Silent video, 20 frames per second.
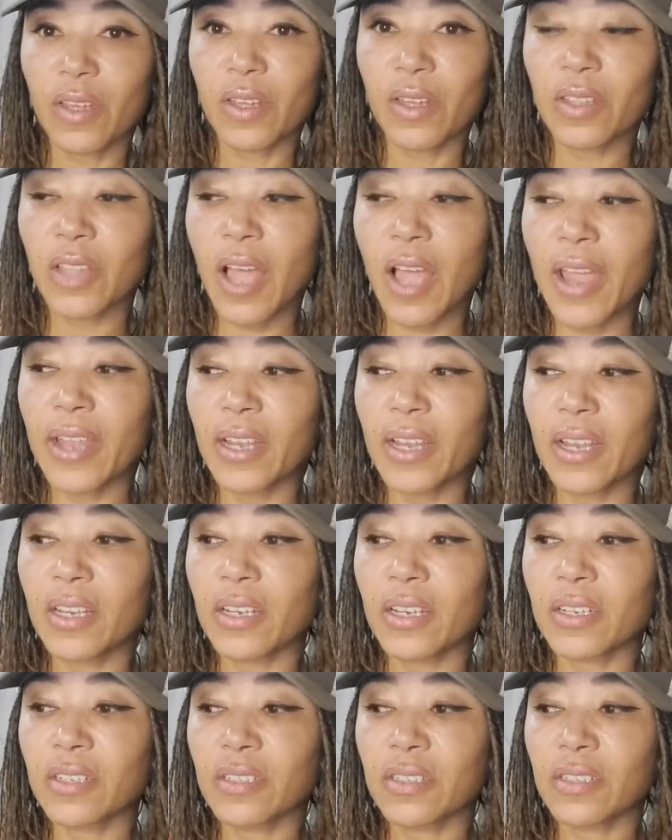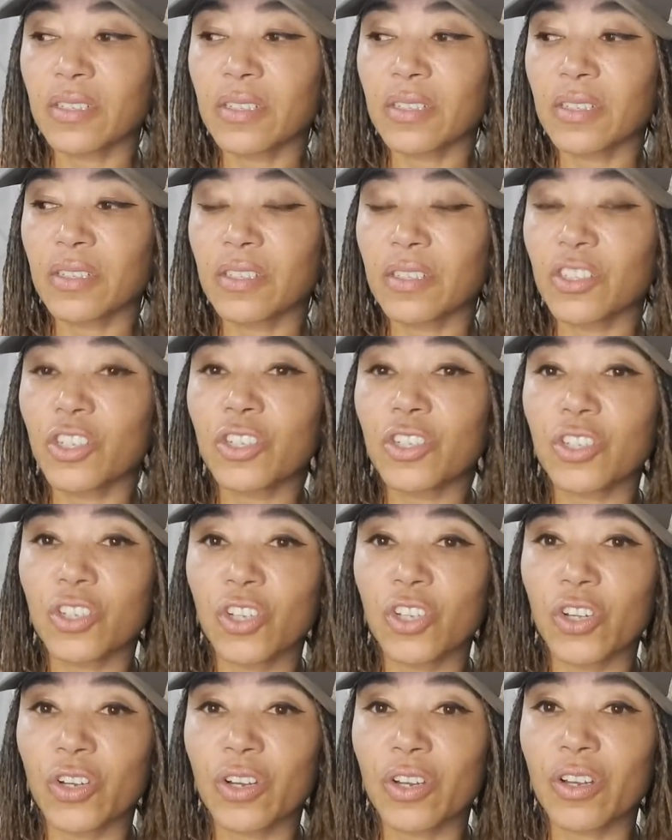Like, just
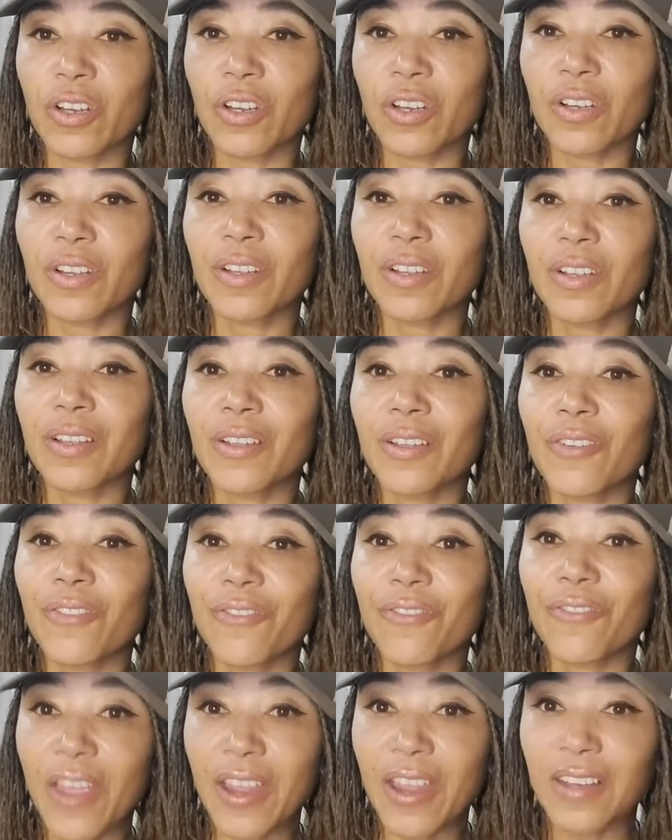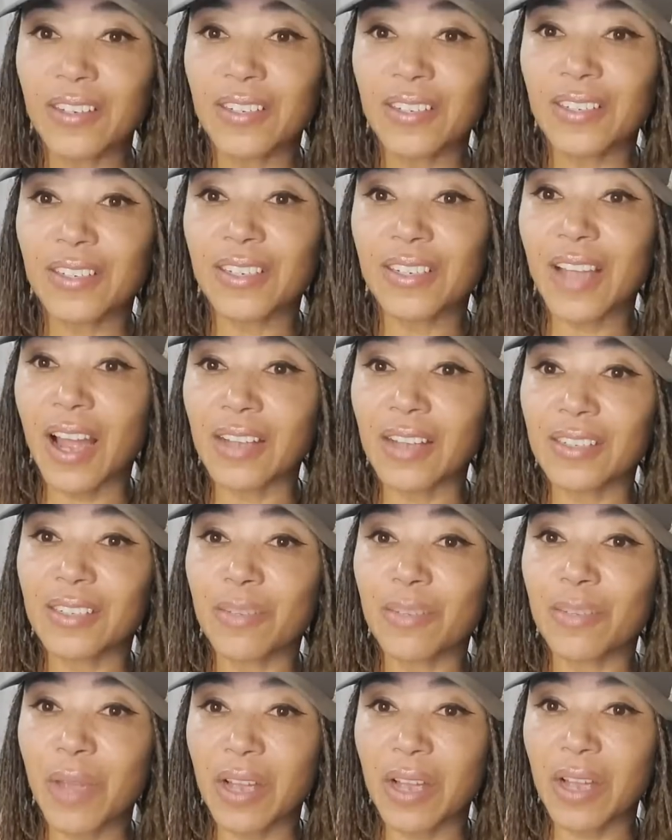look. Face got
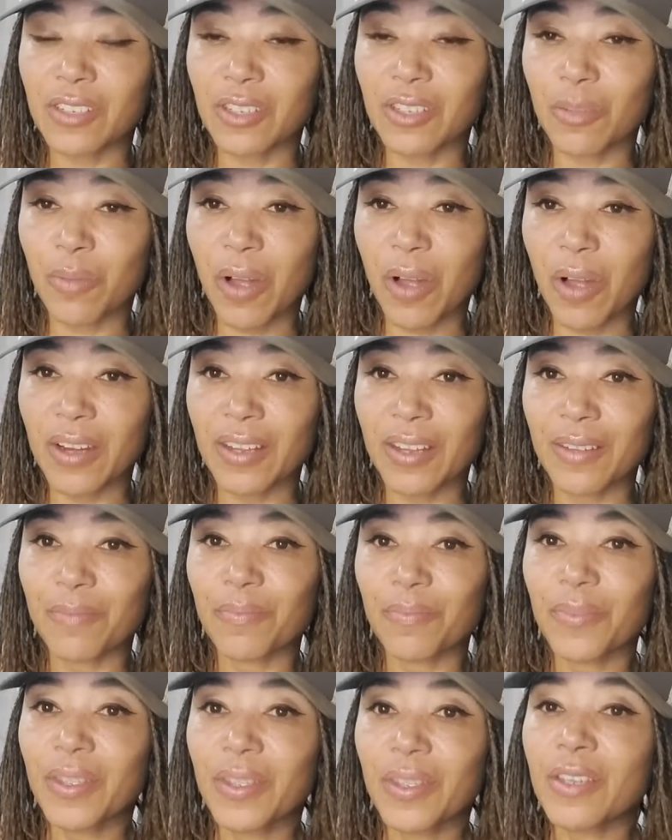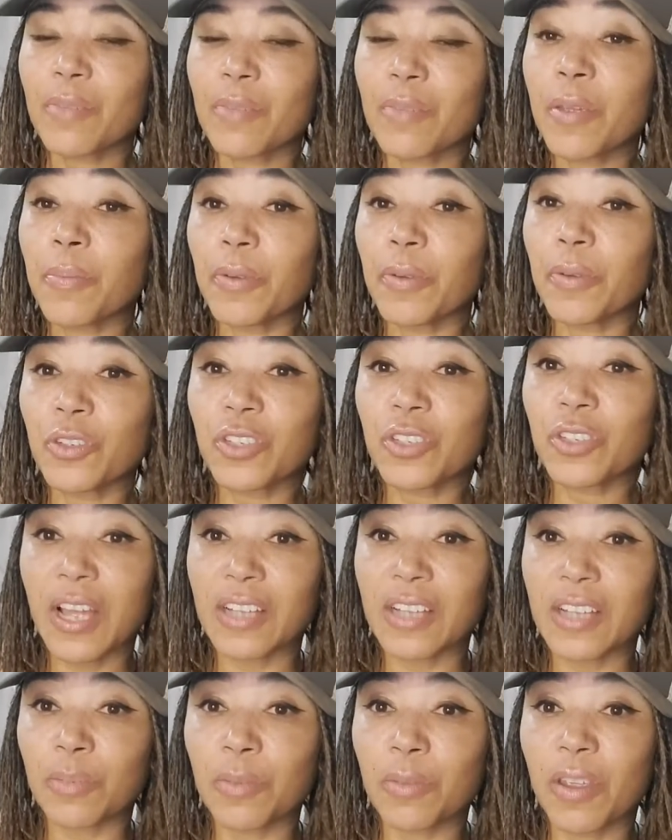to match the body. People used to
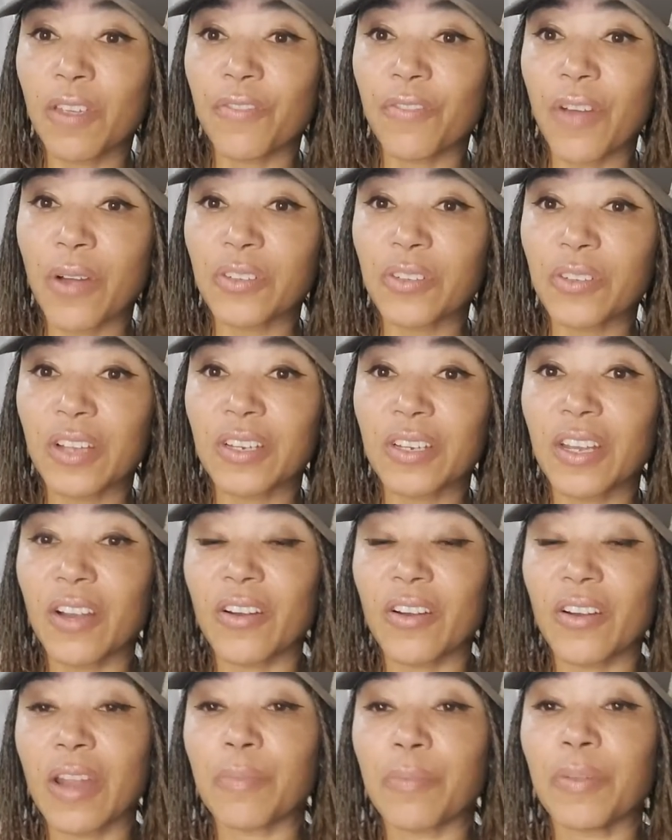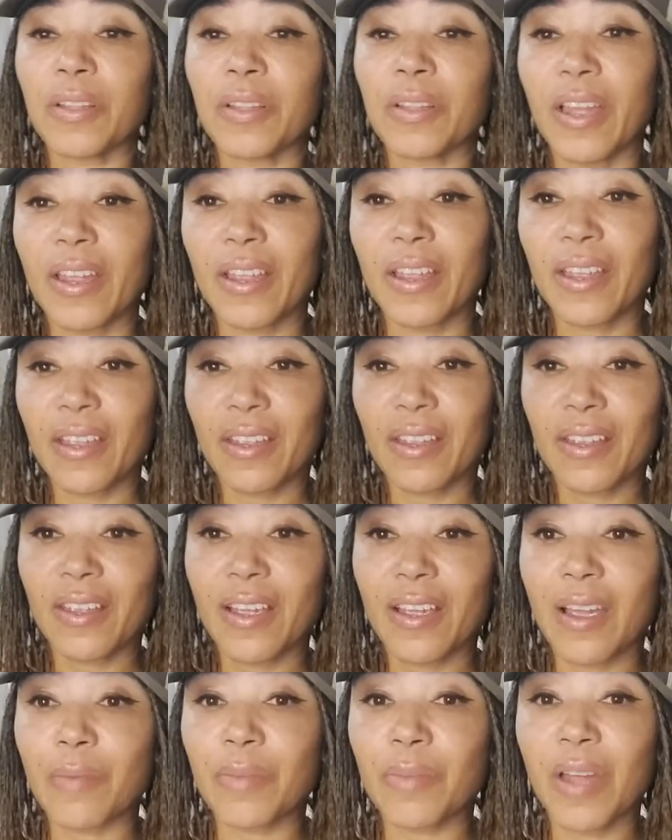ask me if I was on gear, and I'd be like,
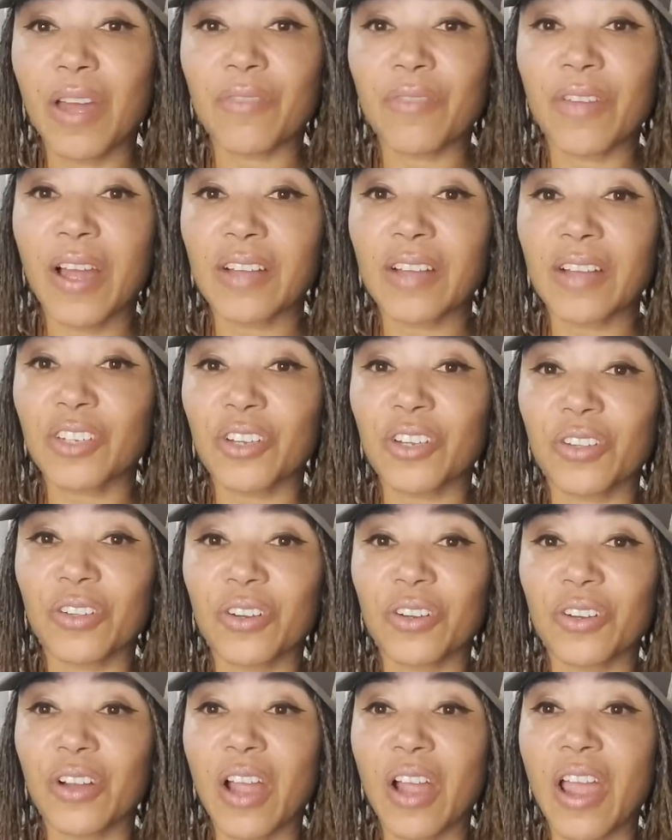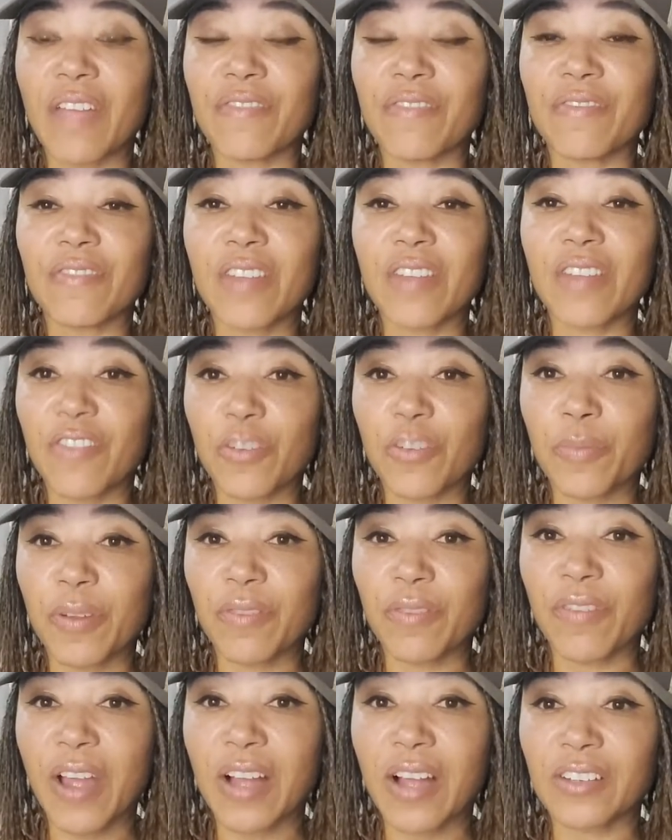I'm not vascular. I've never
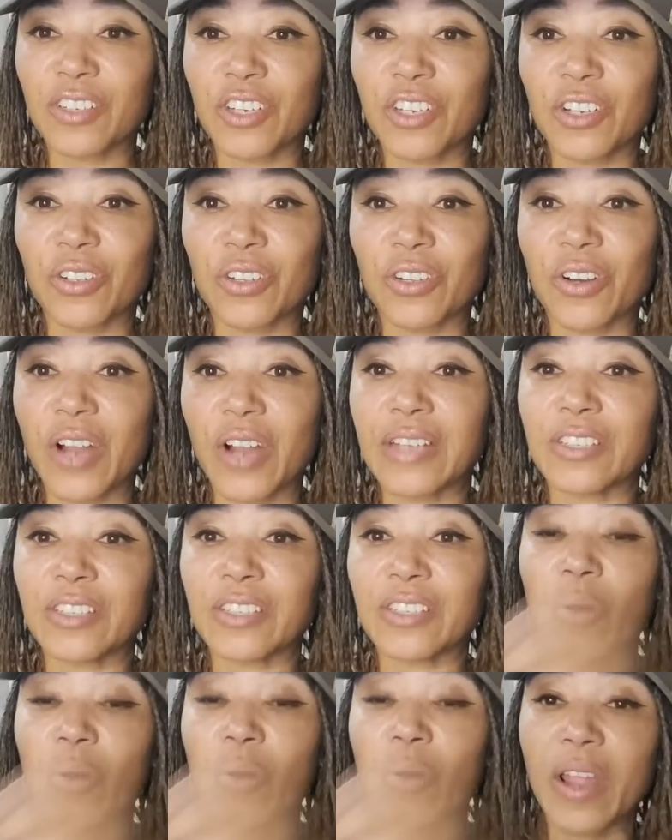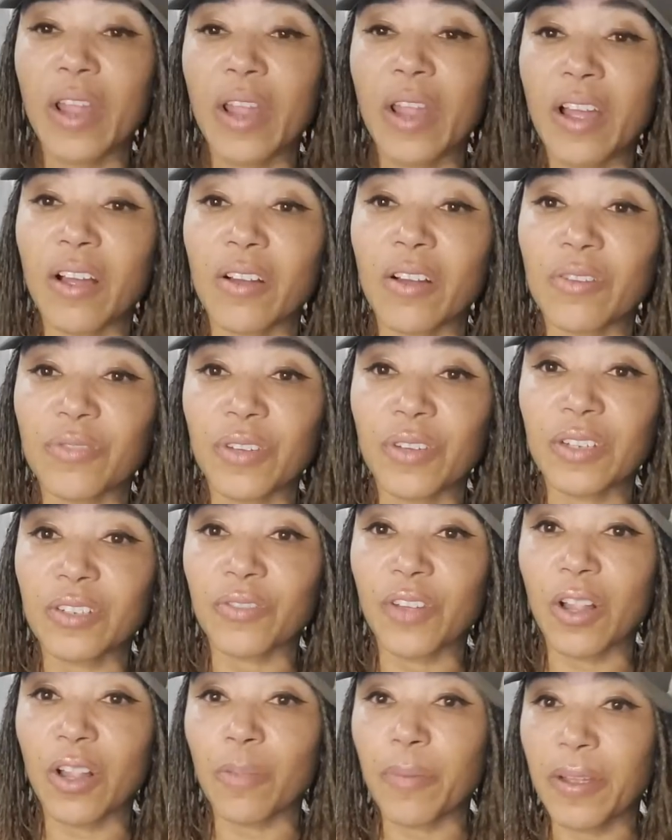been vascular. I don't have
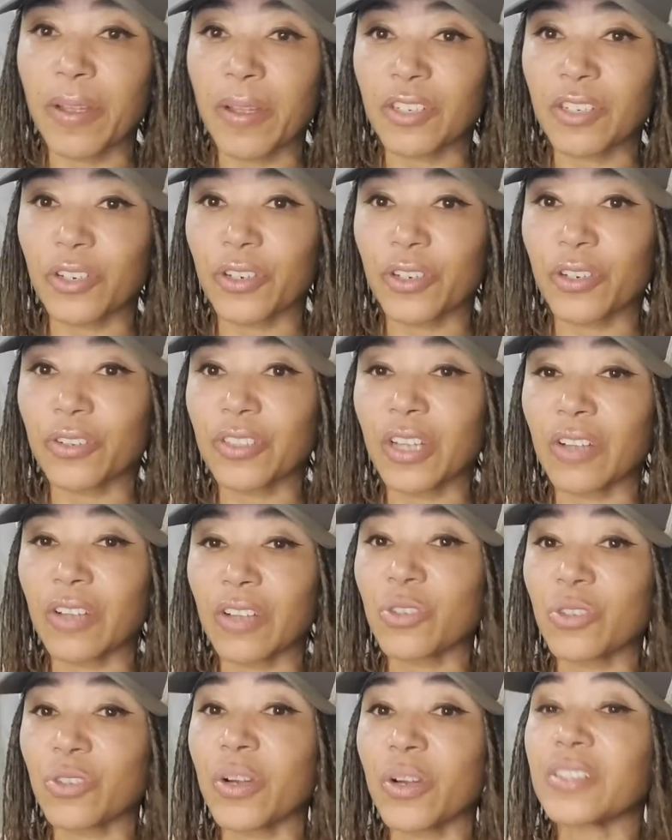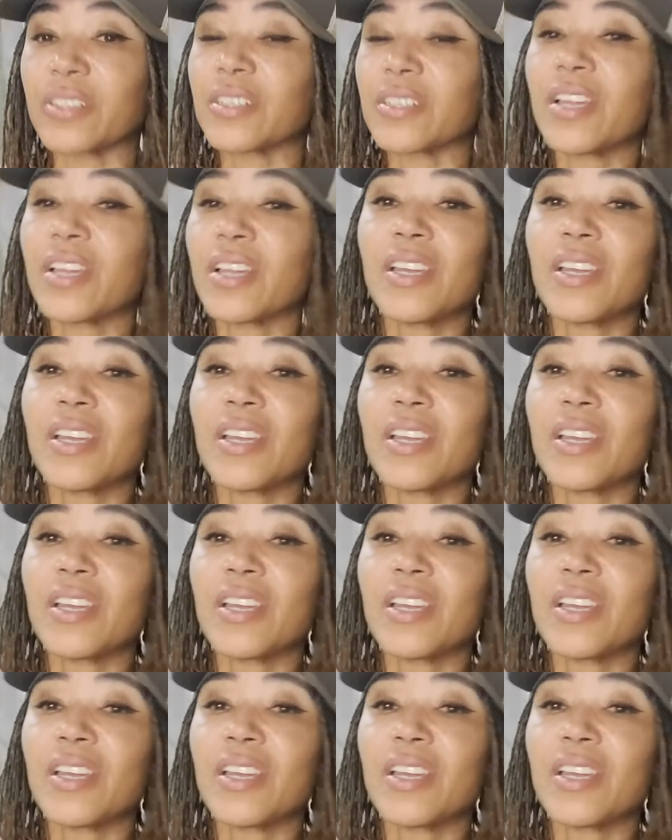developed anterior deltoids.